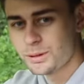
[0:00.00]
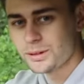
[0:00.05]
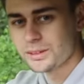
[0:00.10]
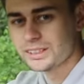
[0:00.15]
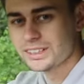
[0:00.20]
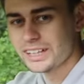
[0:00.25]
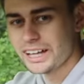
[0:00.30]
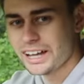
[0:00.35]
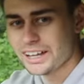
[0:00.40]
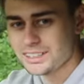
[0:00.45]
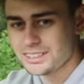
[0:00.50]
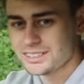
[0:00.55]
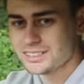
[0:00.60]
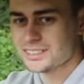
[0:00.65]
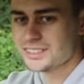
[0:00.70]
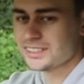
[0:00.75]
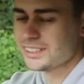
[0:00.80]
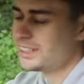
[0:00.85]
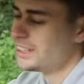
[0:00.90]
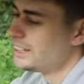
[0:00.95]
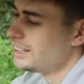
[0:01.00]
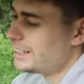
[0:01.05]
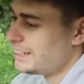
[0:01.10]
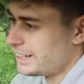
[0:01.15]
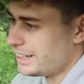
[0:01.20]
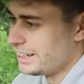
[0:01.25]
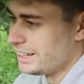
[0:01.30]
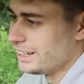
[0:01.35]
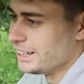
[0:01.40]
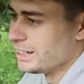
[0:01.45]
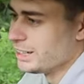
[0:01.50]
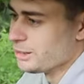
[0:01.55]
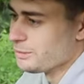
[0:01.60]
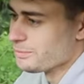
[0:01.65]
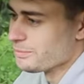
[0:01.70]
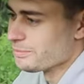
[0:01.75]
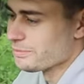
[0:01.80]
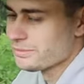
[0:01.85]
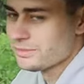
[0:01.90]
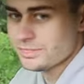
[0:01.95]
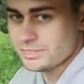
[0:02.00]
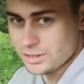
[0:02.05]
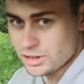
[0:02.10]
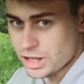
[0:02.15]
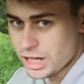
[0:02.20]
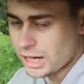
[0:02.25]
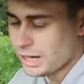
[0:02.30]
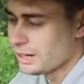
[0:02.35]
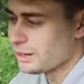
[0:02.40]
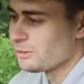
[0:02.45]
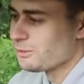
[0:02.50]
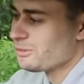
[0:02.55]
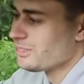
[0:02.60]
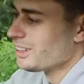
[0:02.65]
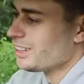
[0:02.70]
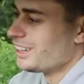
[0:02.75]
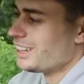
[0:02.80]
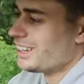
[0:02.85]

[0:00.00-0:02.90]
podcast. Shout out.